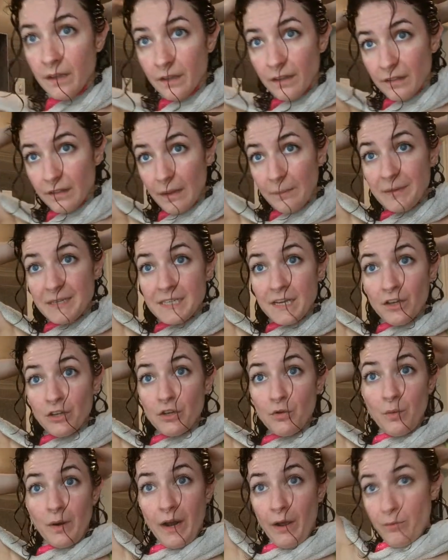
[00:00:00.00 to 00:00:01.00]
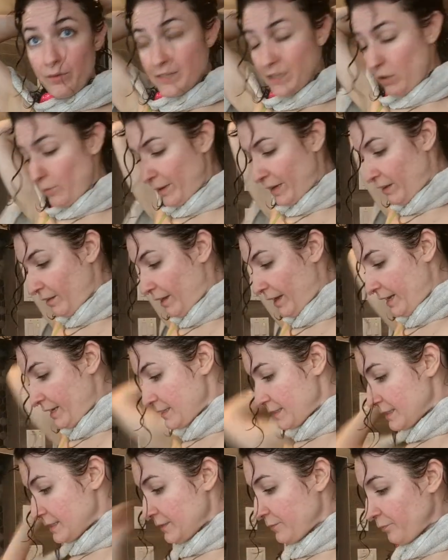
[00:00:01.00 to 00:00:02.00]
let me tell you what I would tell my
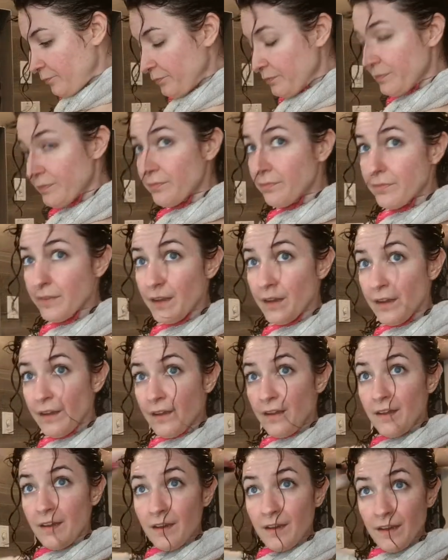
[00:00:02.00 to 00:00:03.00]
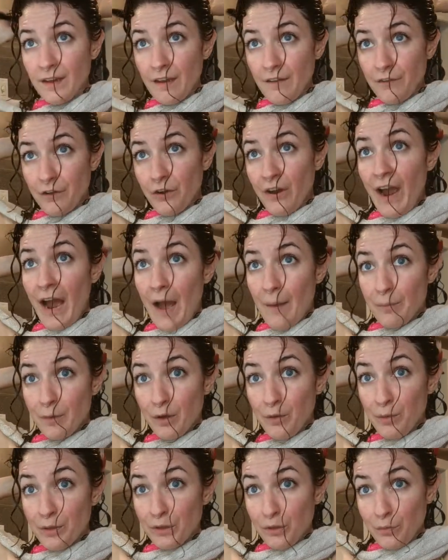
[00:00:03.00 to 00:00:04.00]
clients. If you're
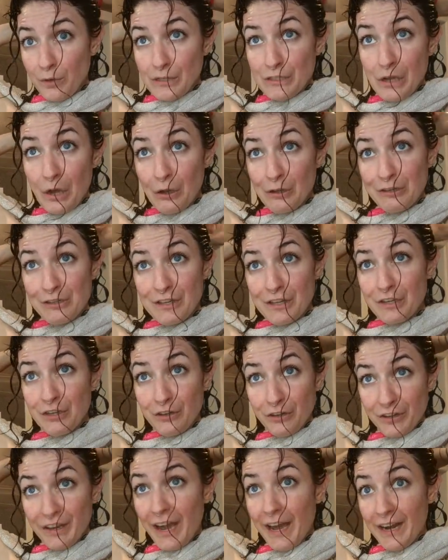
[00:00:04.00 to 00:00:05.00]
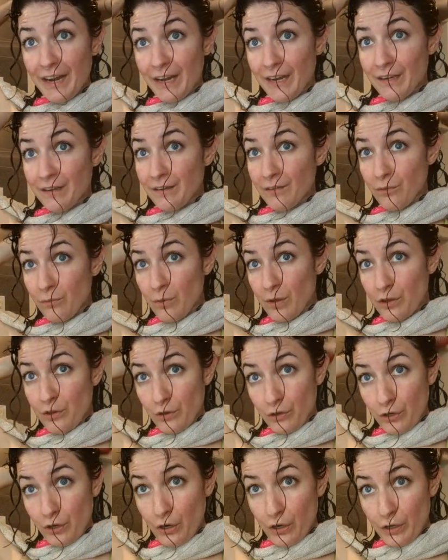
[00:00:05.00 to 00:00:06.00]
happy with the results that you're getting with
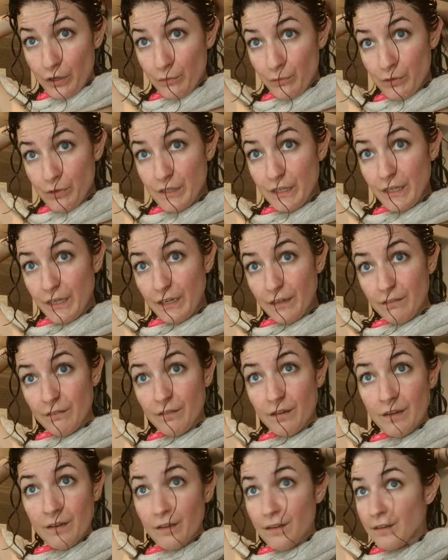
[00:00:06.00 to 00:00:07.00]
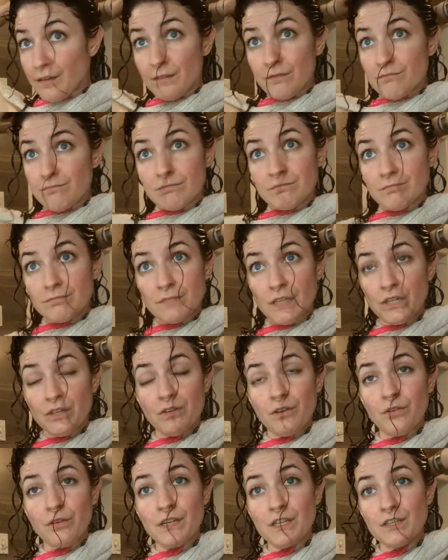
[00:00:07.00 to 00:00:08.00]
your current routine, then
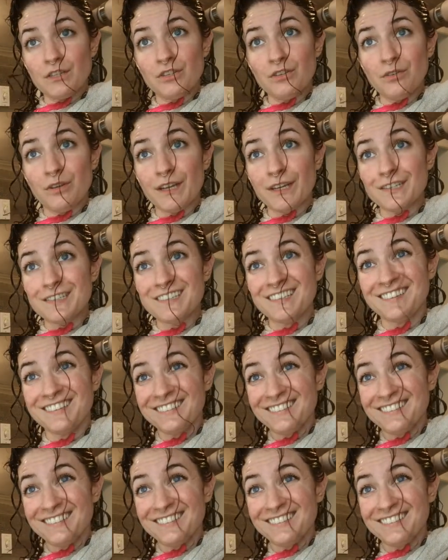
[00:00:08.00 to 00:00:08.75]
you don't need to do this.